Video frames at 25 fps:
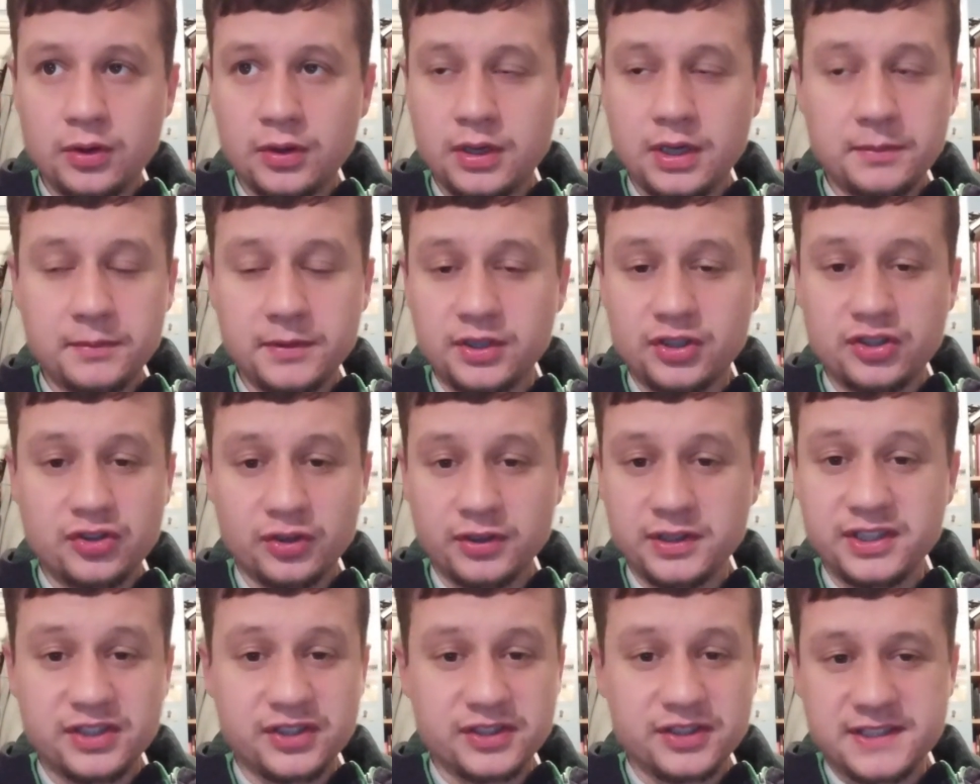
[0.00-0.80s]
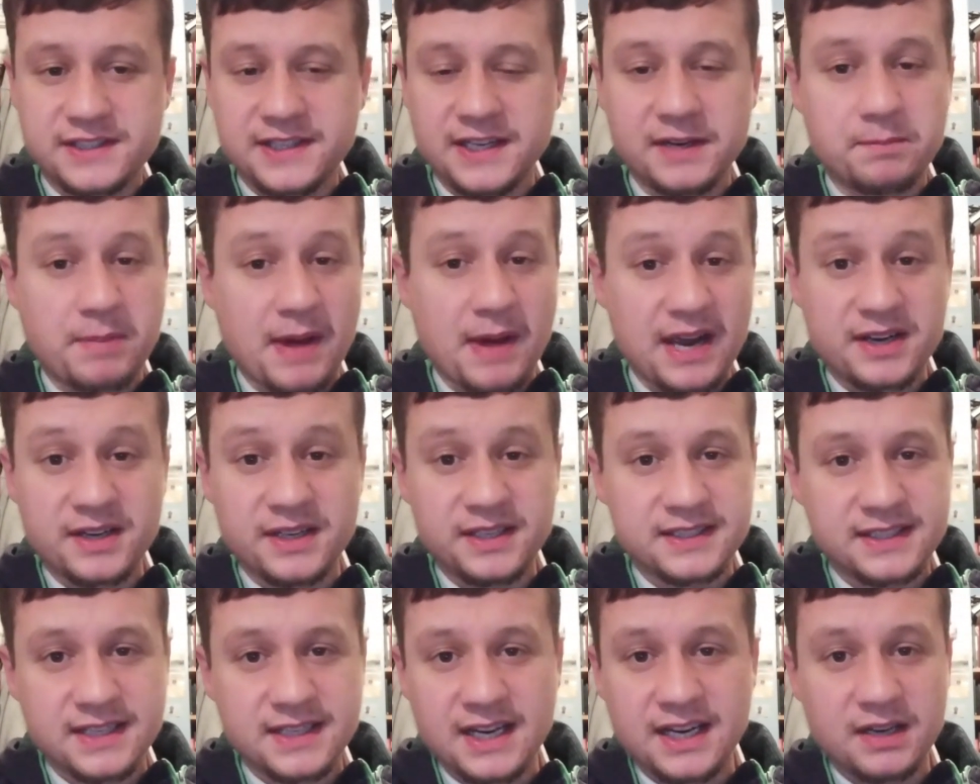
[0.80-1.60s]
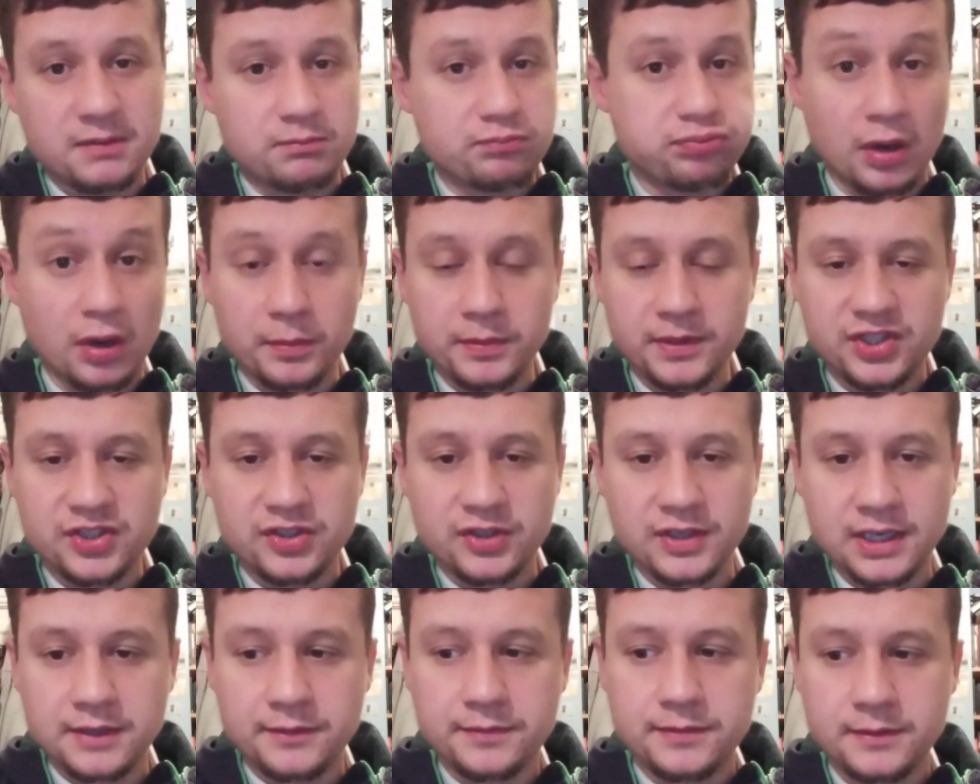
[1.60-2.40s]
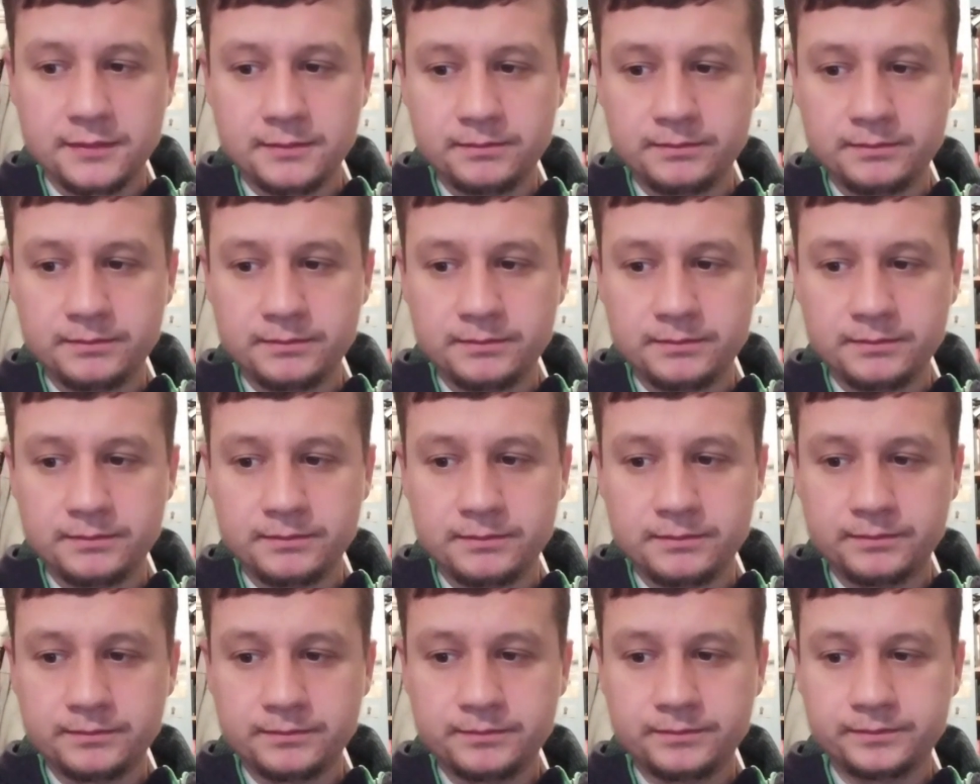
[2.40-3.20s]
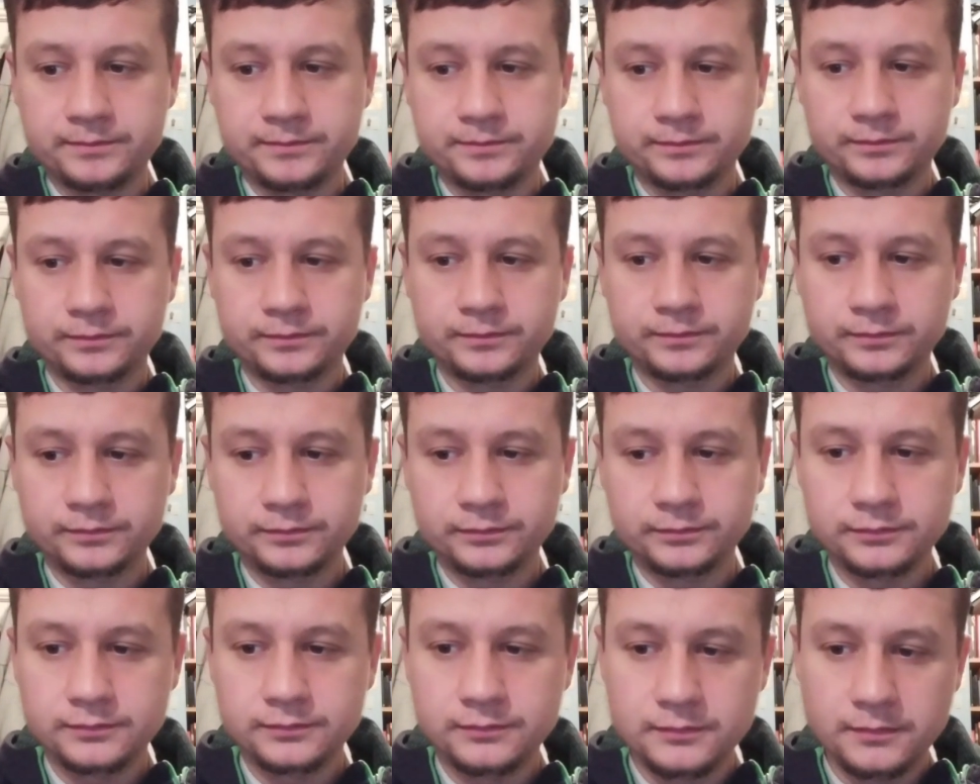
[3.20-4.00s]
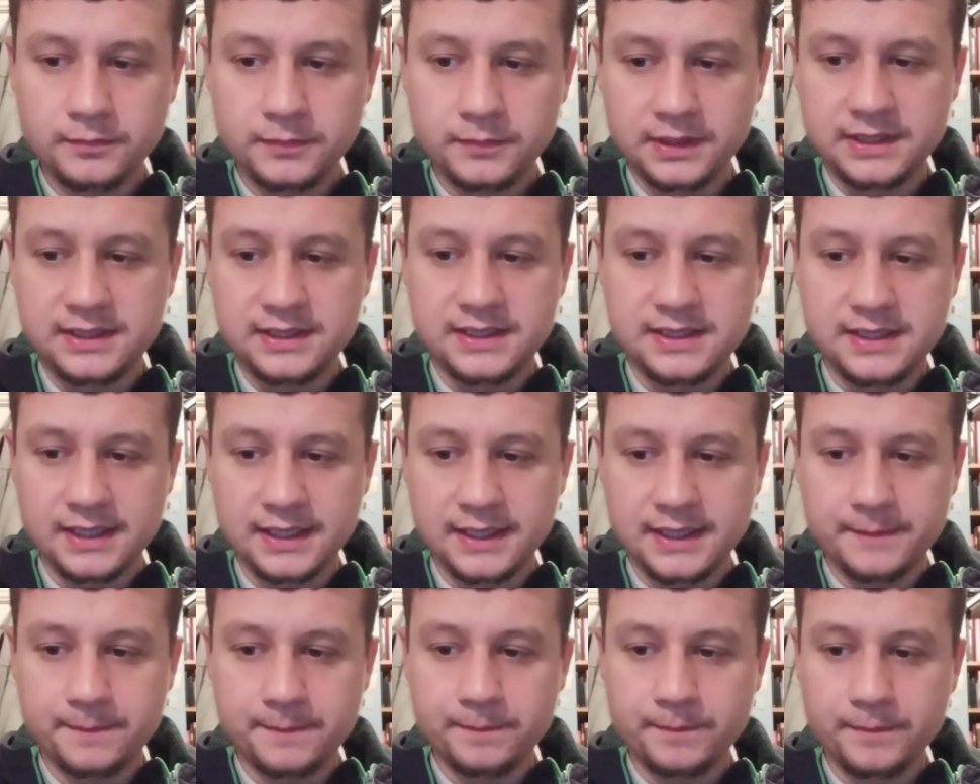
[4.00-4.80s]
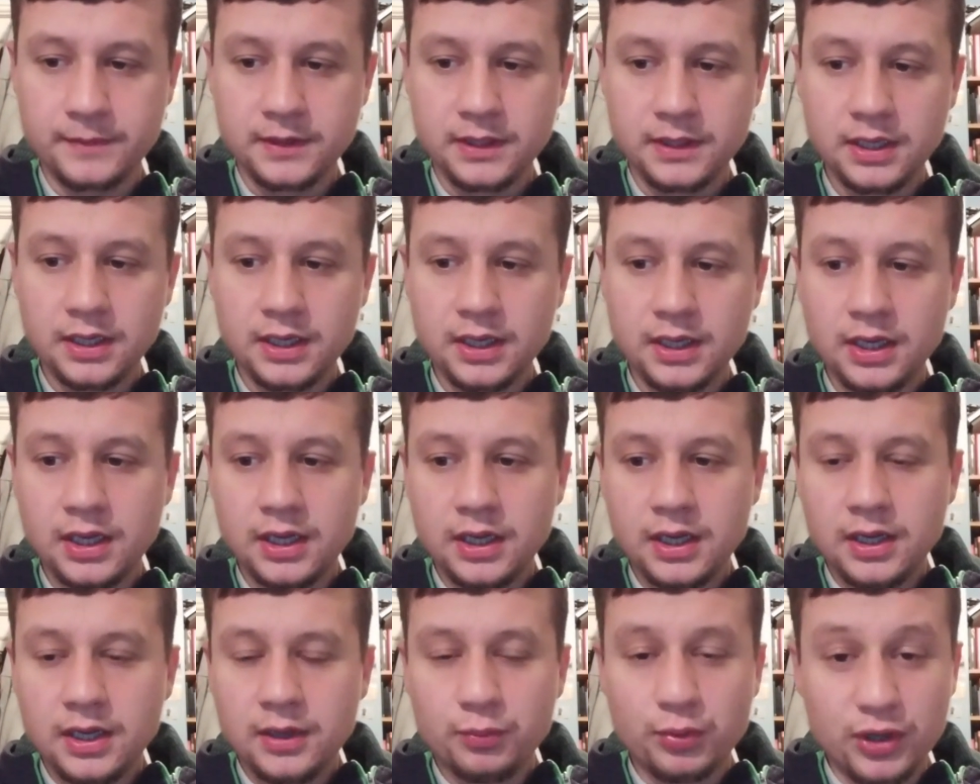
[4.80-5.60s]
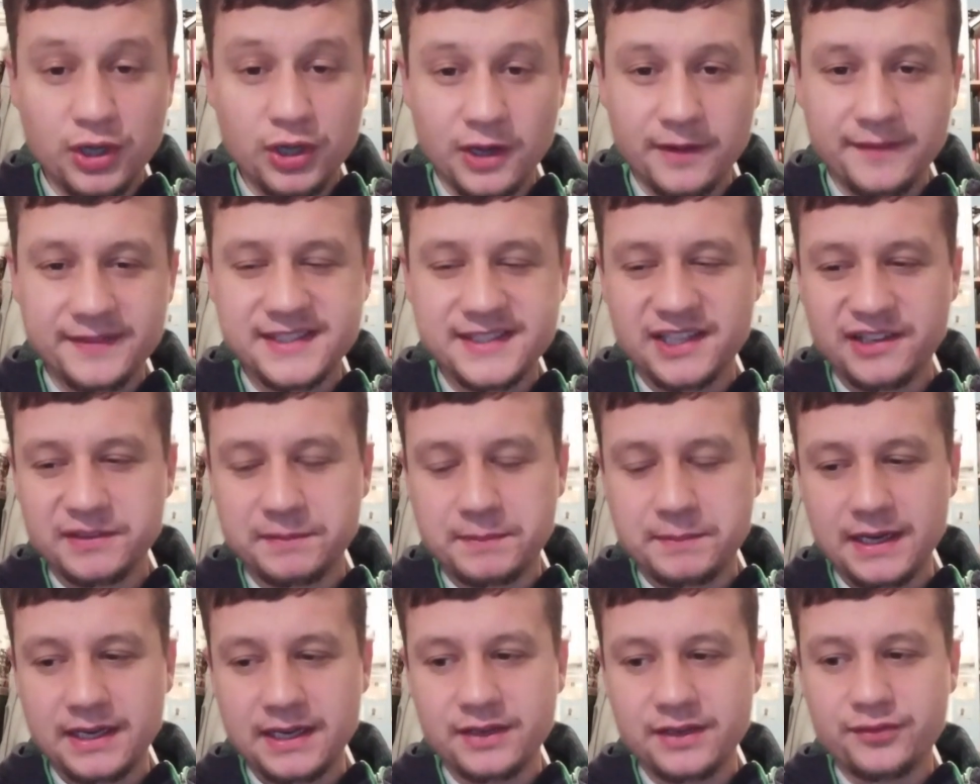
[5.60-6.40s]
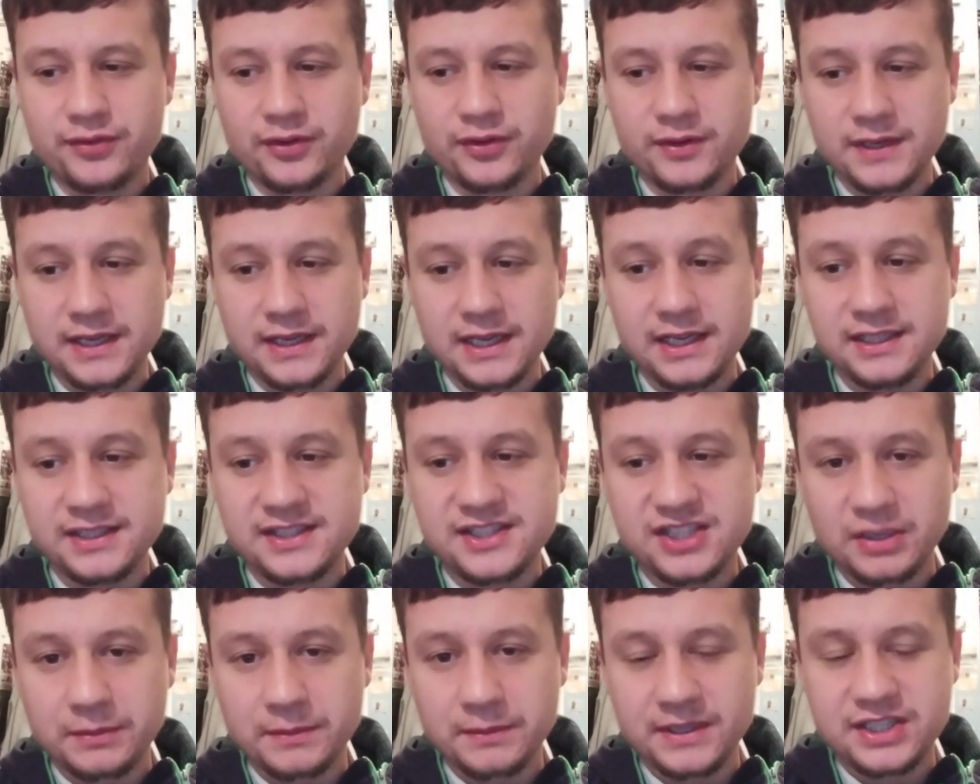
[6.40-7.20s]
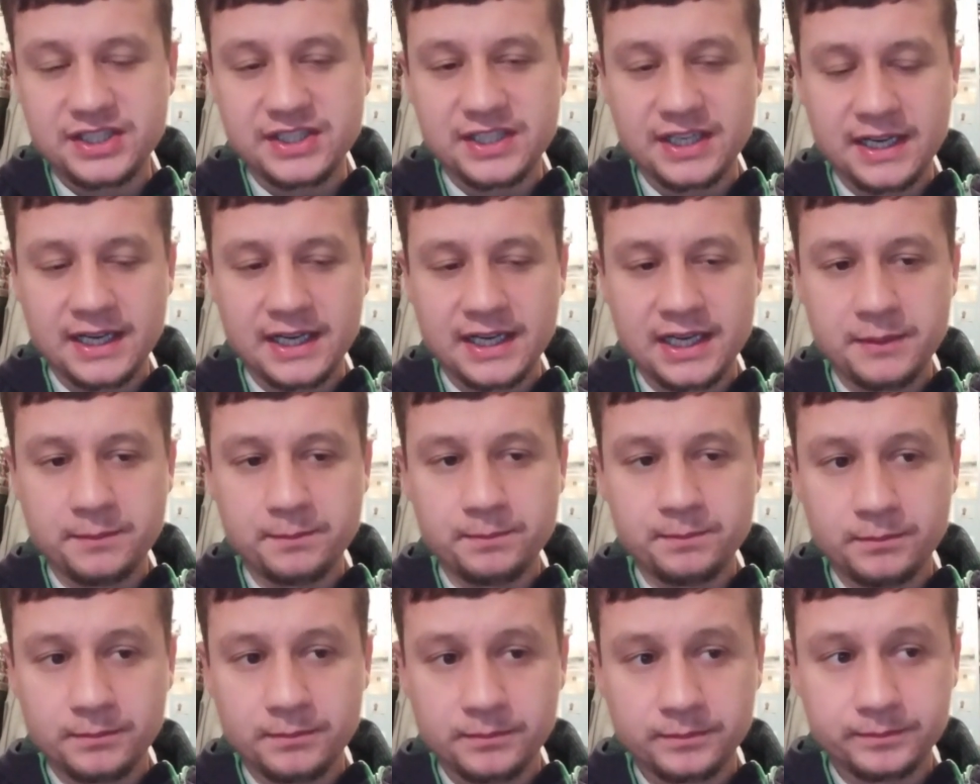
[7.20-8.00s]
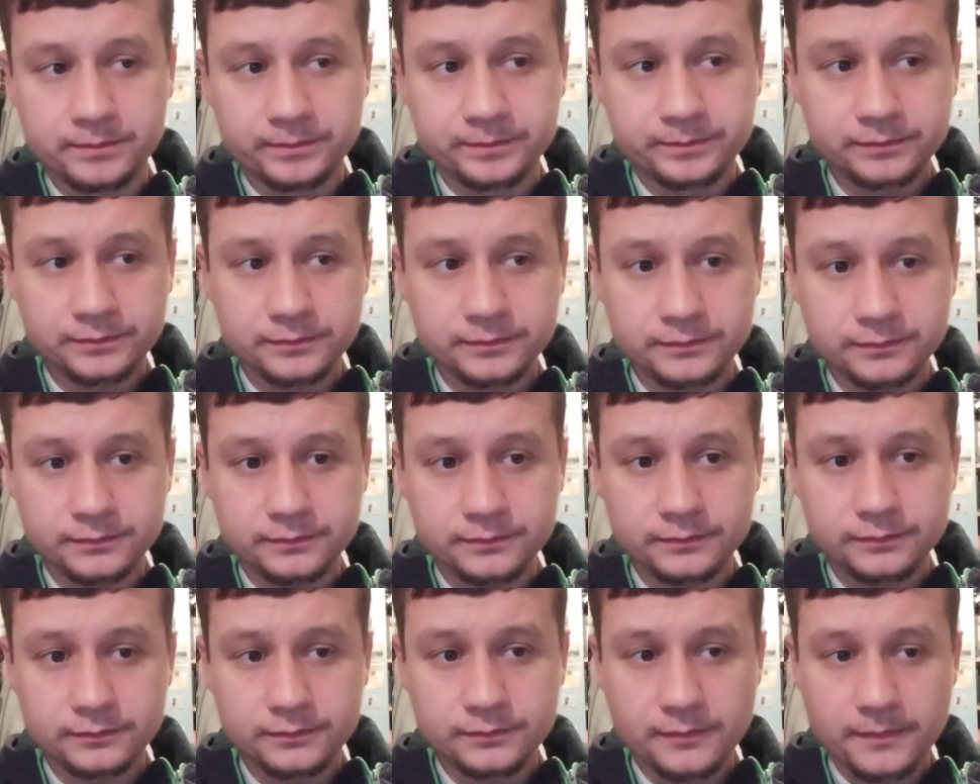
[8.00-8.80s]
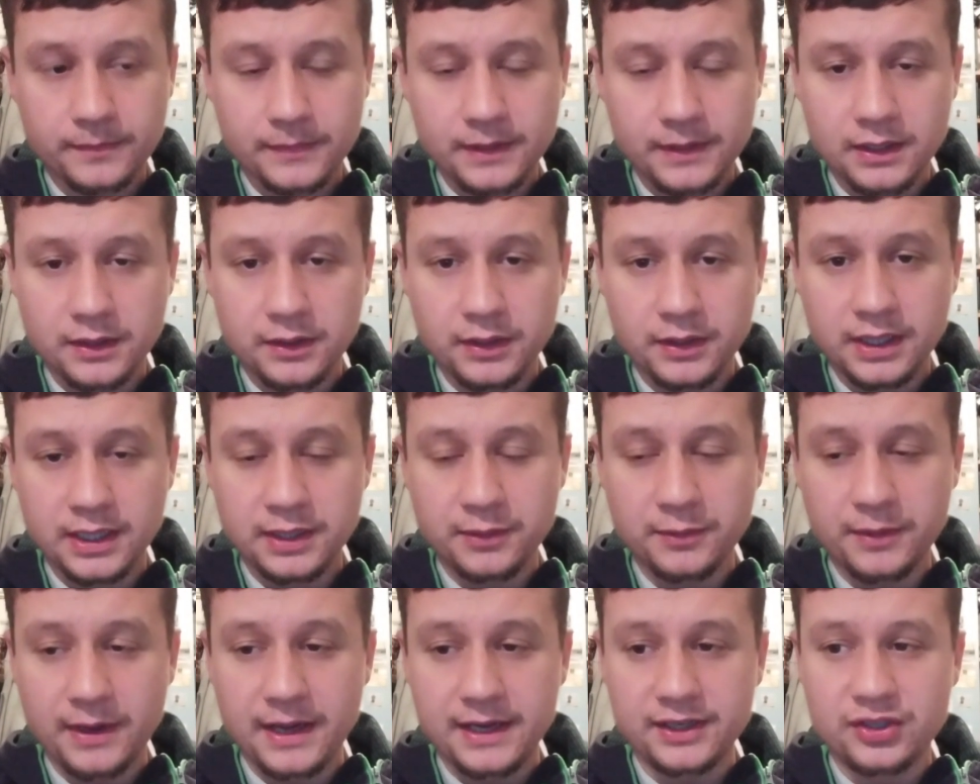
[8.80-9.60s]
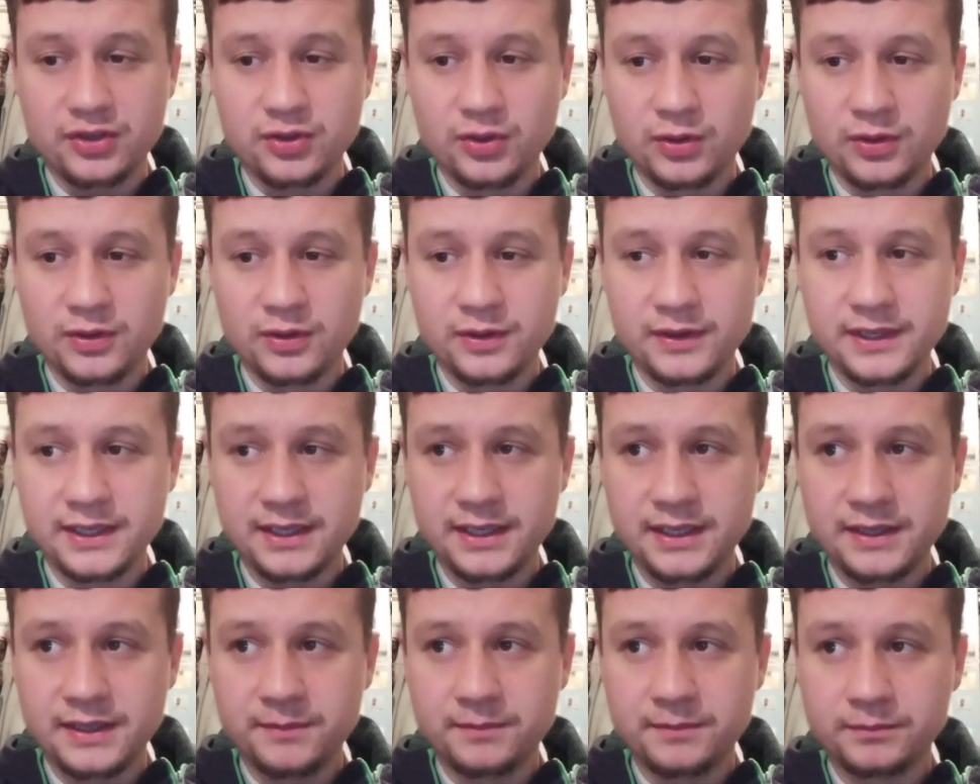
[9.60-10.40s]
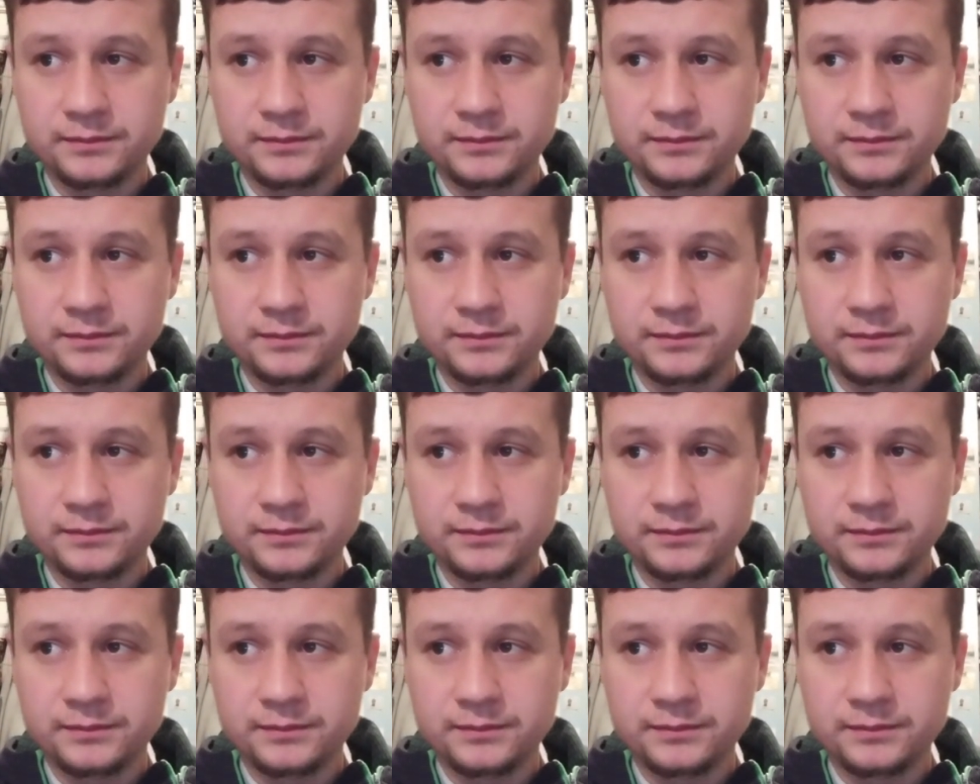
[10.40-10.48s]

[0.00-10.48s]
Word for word: I mean, could he just stay back in his net? Probably should have. But um, we got ourselves back in front in stoppage time. Uh, we had a corner.